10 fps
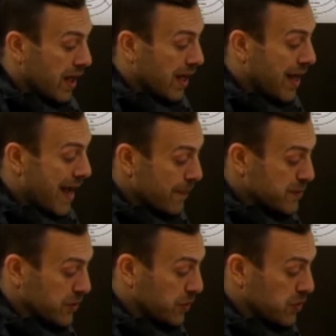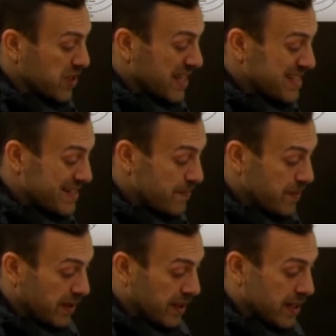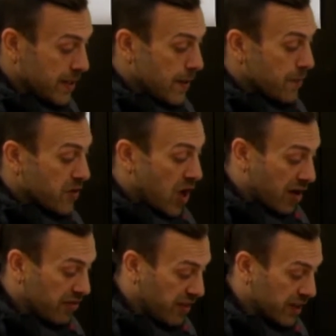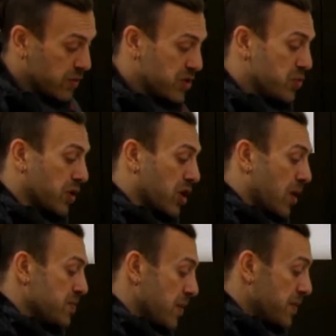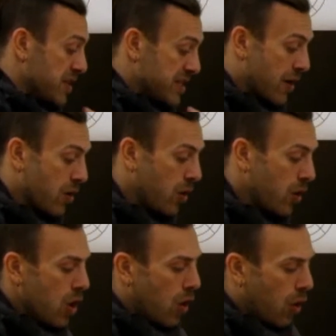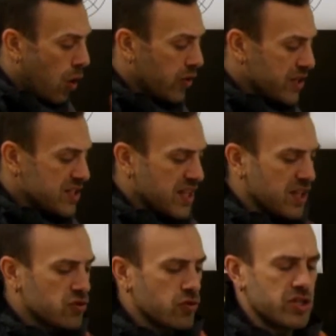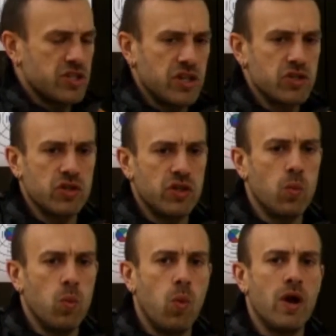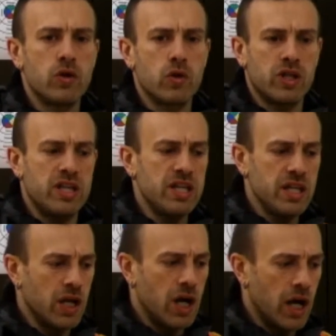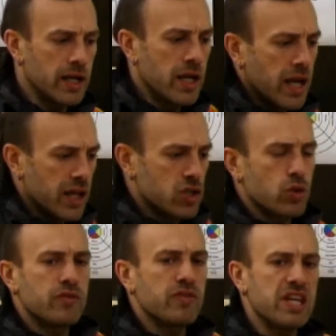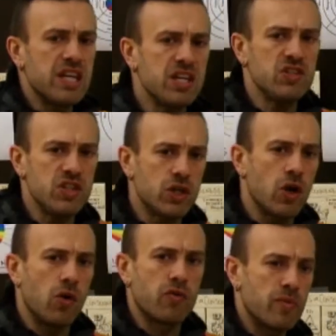obstacles, instability, conflict, which is what comes up in the tarot. All these things are essentially what you're keying on. It's sort of easy to go